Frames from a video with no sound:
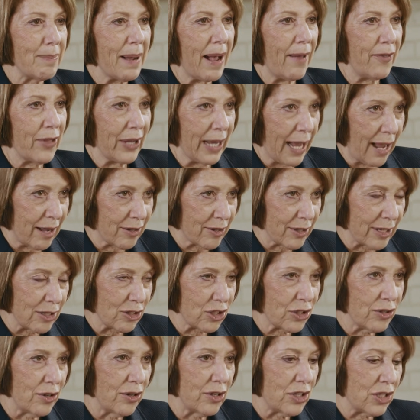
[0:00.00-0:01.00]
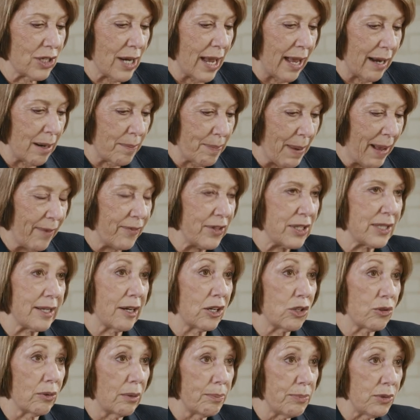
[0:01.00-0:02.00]
about the Catholic Church and about the
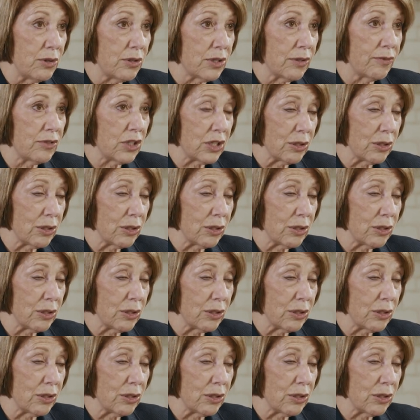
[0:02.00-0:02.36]
sexual abuse of